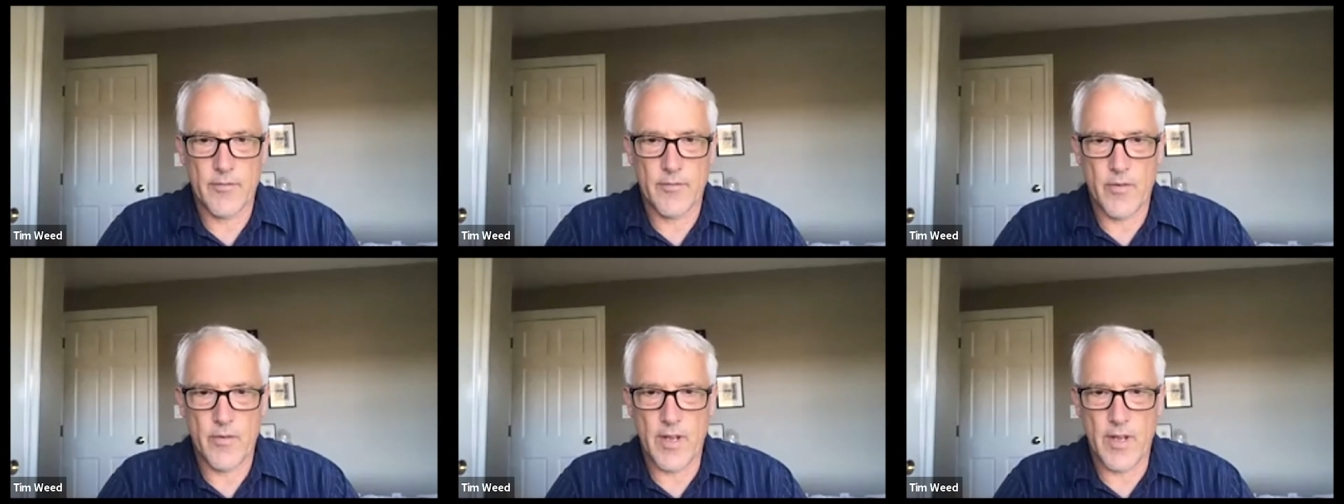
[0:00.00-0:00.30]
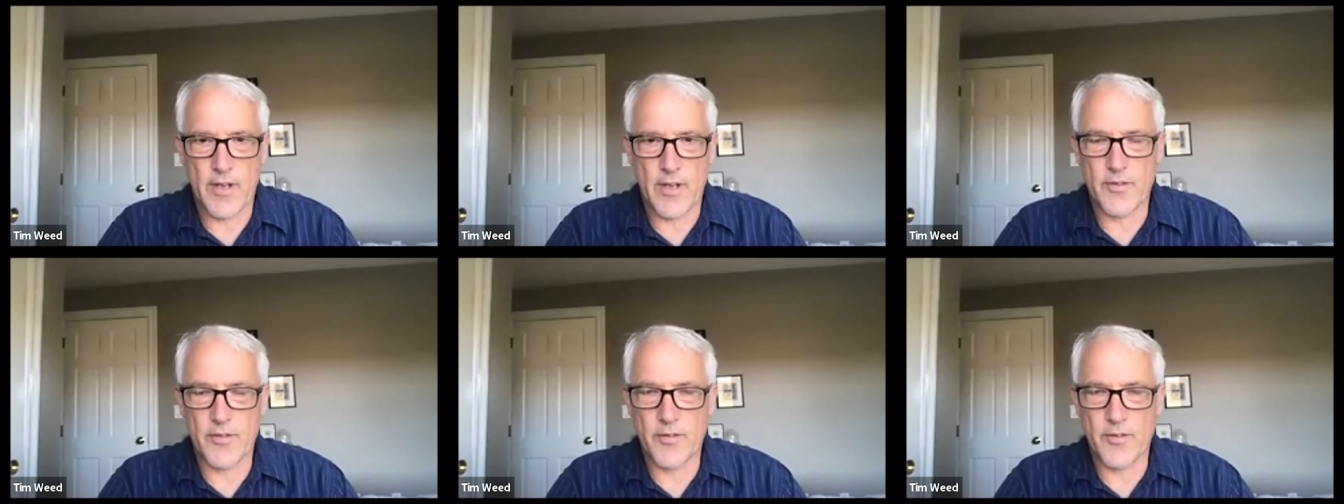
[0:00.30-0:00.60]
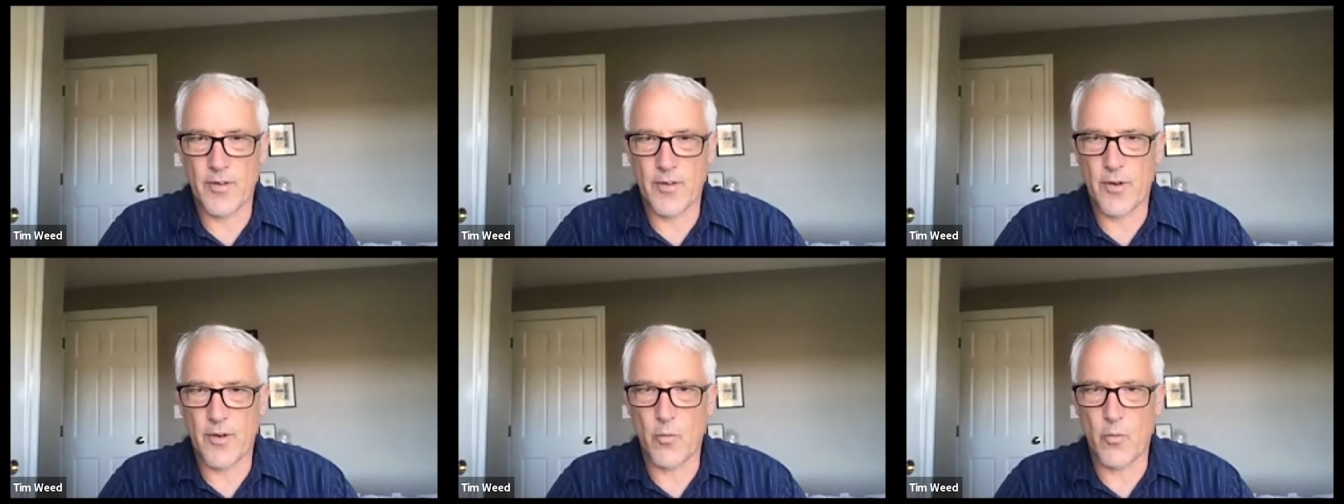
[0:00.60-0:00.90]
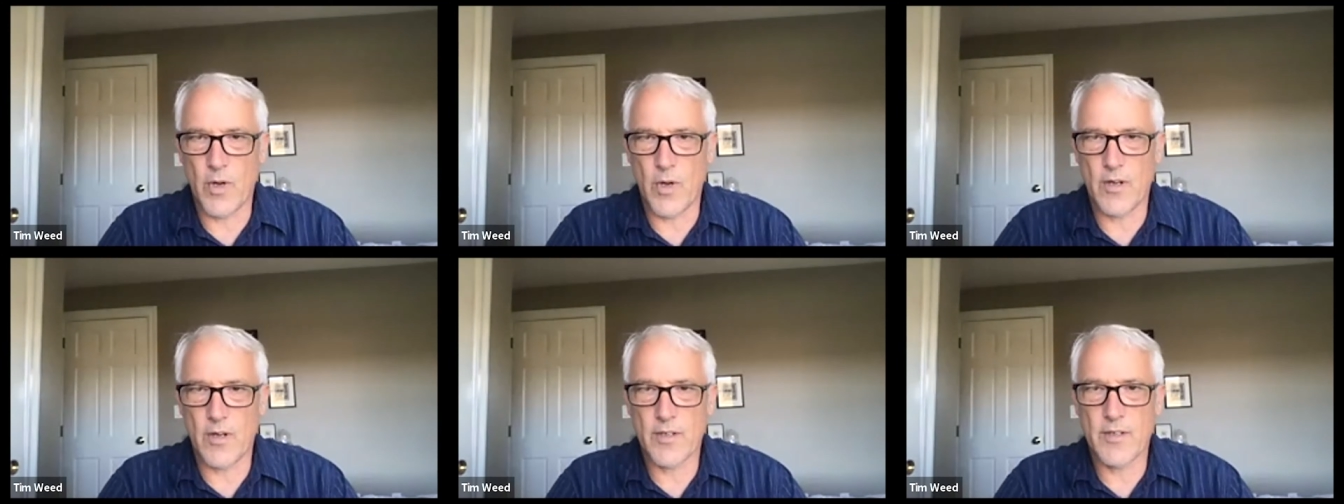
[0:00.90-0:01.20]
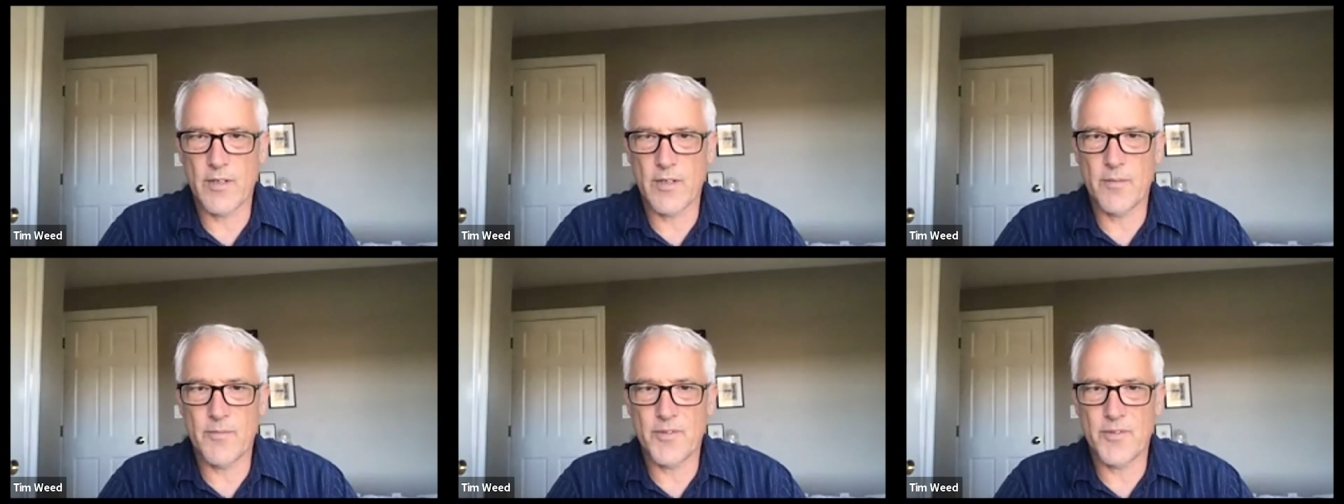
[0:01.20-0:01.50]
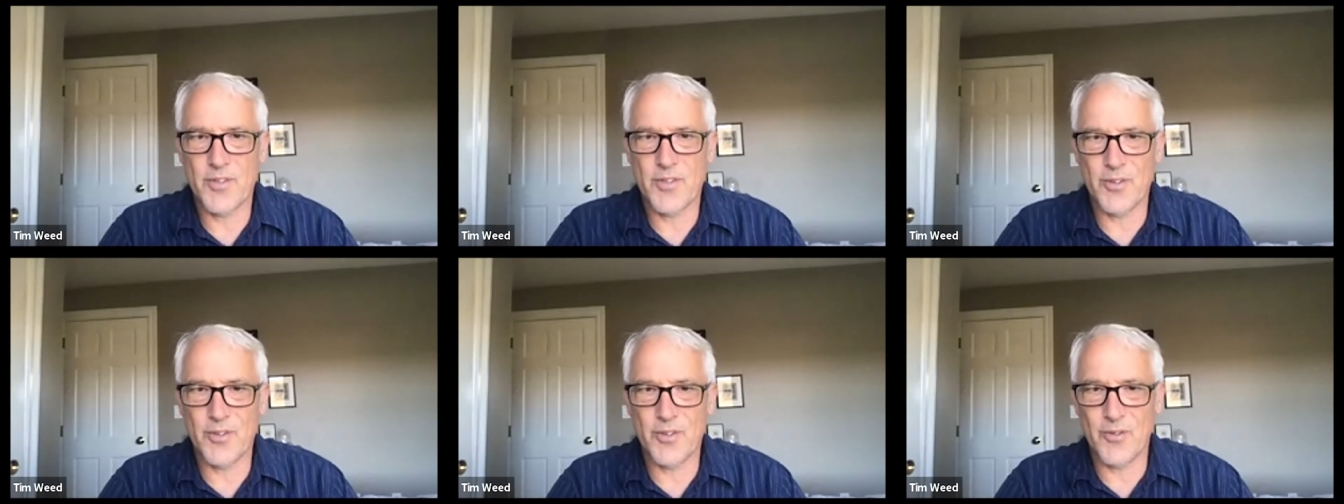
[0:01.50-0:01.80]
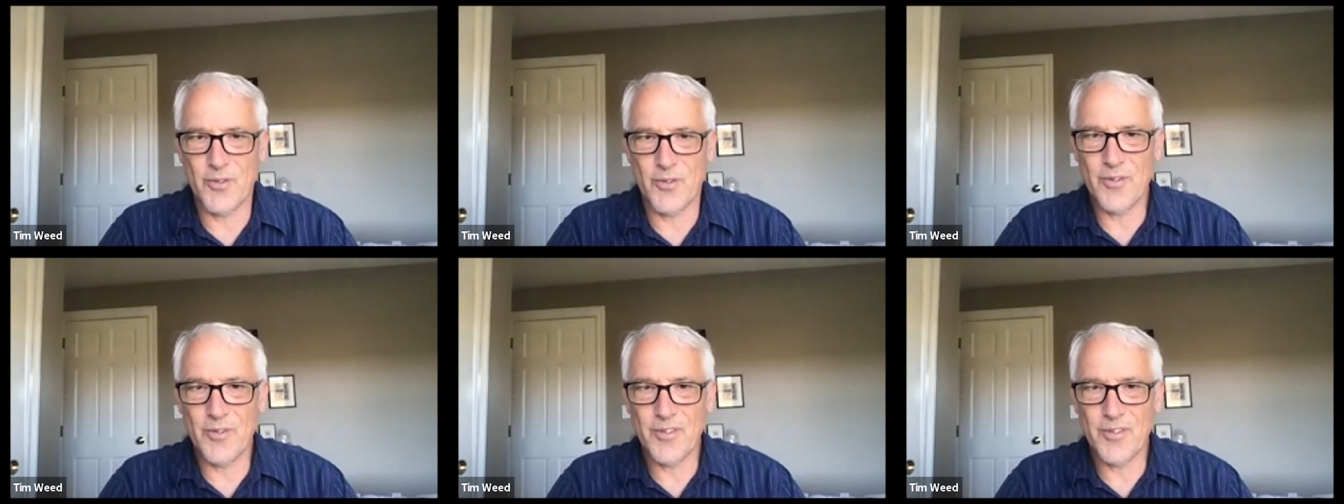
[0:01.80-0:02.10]
and uh, welcome
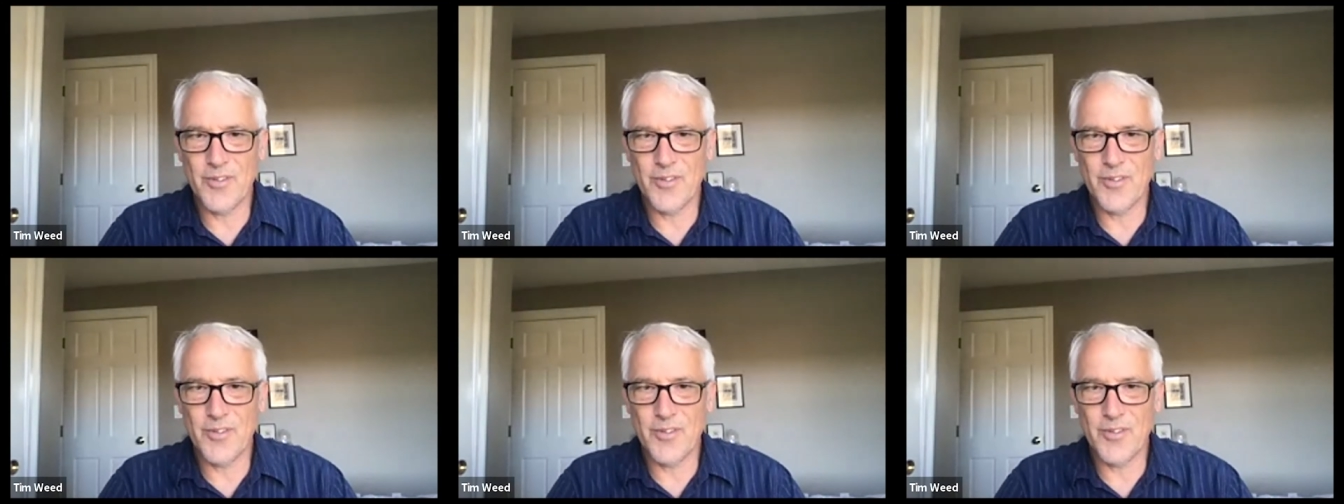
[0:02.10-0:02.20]
to